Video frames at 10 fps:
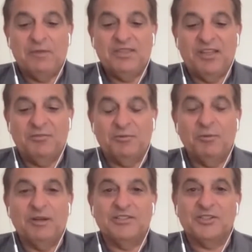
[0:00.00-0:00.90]
we thought we
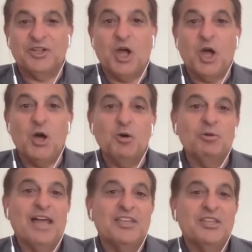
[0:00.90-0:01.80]
were so
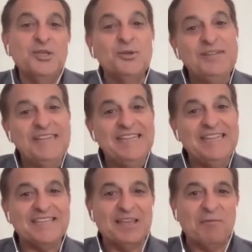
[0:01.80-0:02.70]
like
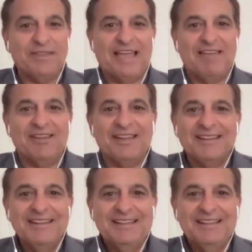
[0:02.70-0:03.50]
unique and whatever.